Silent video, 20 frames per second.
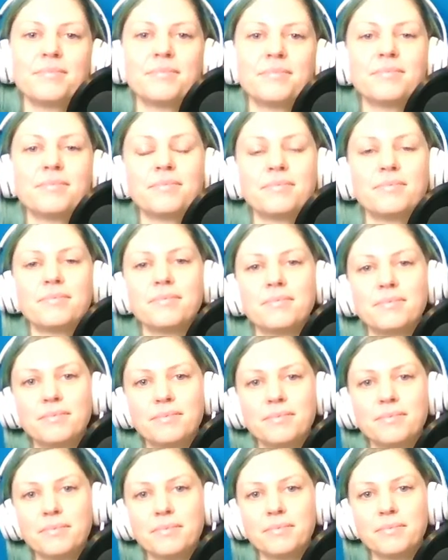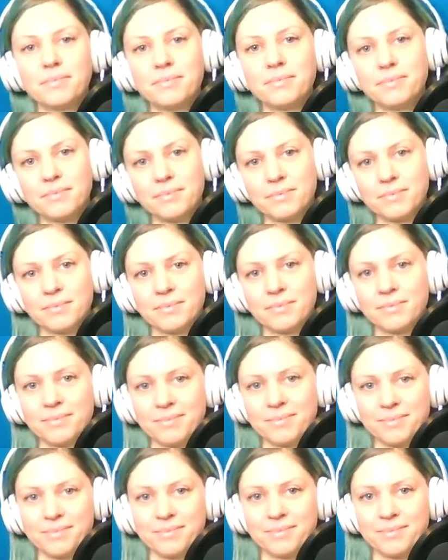
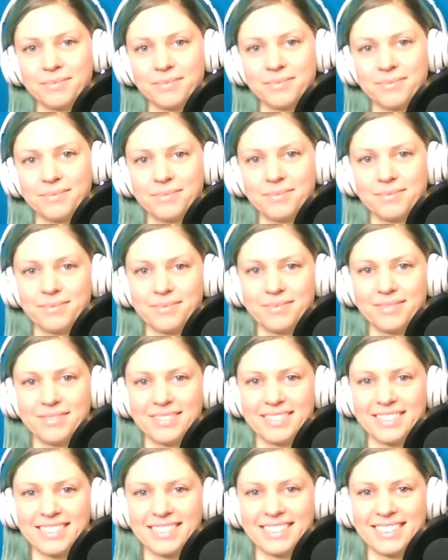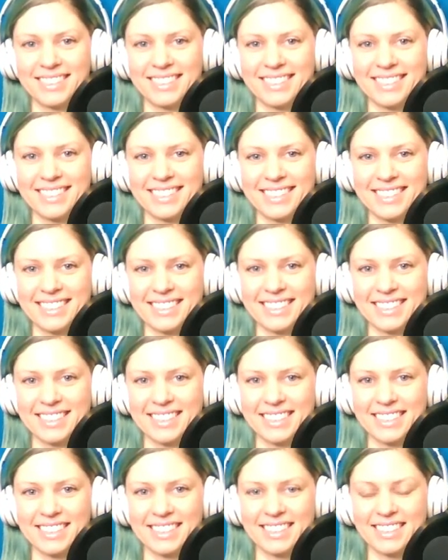[no speech]